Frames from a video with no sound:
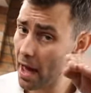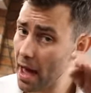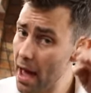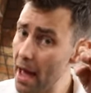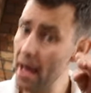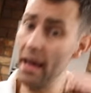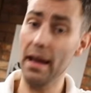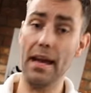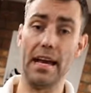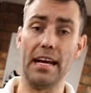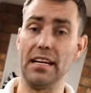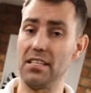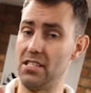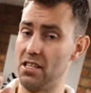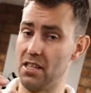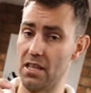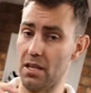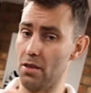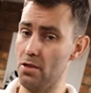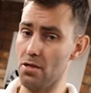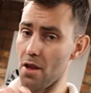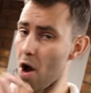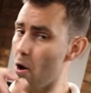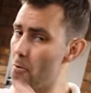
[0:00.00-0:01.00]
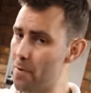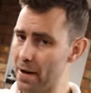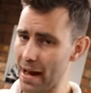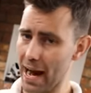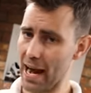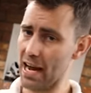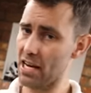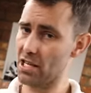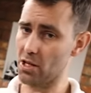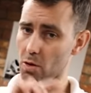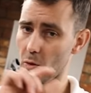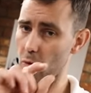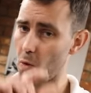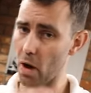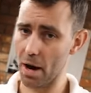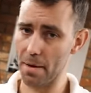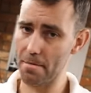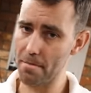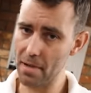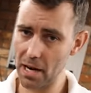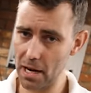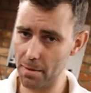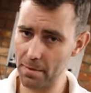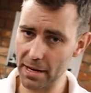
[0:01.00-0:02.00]
there. It's, nobody has a
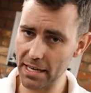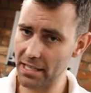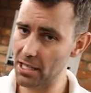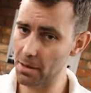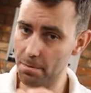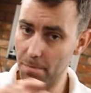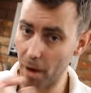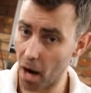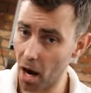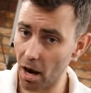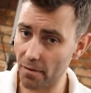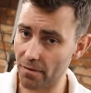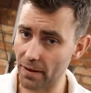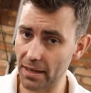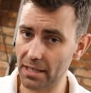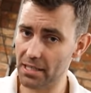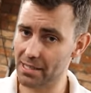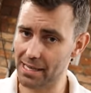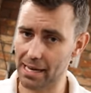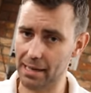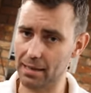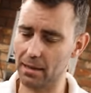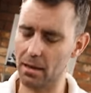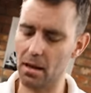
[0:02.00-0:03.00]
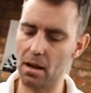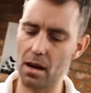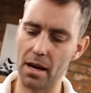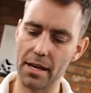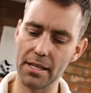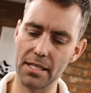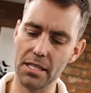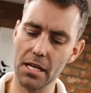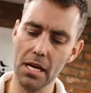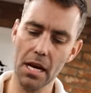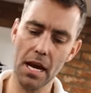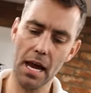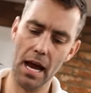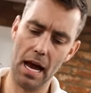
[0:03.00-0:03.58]
one millimeter perfect saddle height.